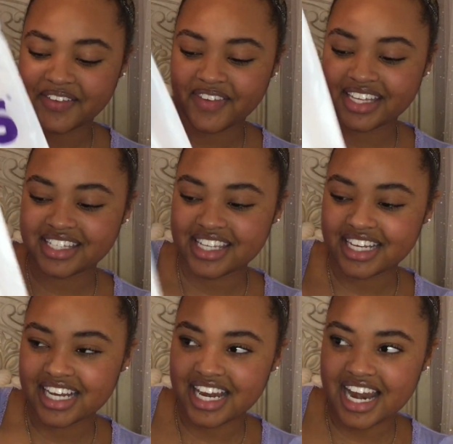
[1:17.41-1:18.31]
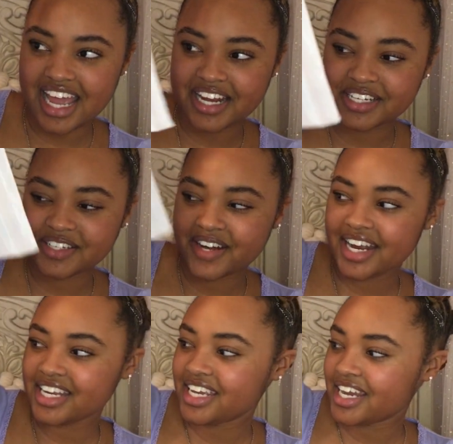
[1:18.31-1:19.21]
we can see the Claire's
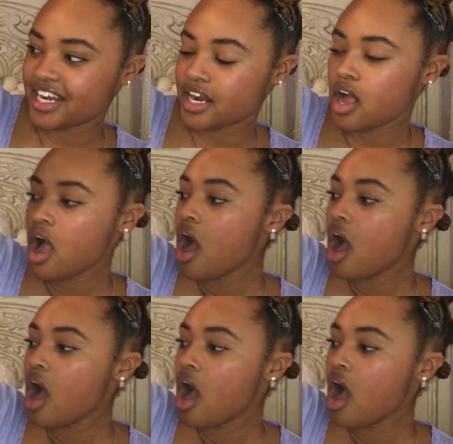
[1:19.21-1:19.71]
right here.